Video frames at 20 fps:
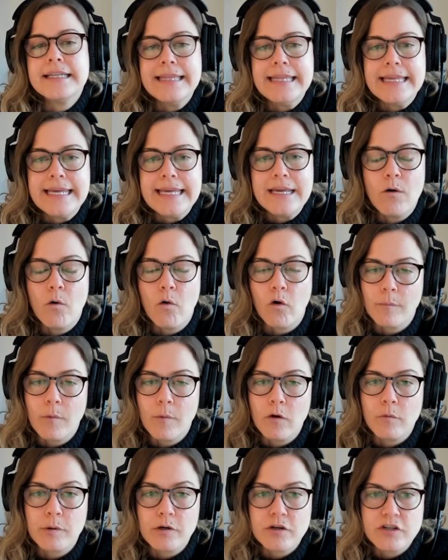the
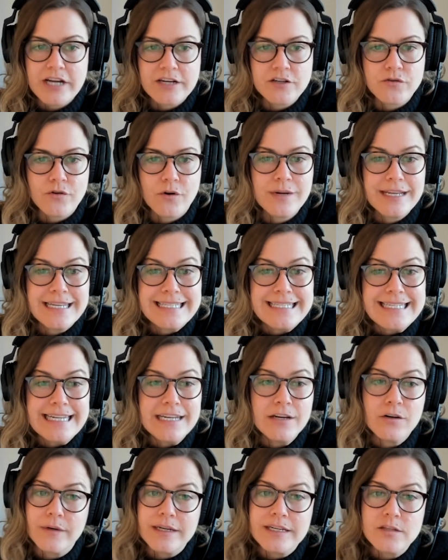hormone progesterone is
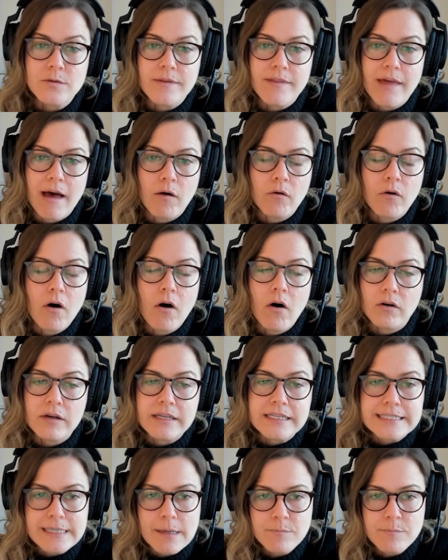decreased with alcohol
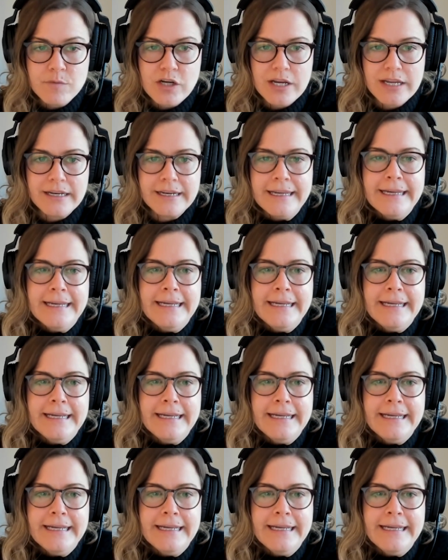consumption.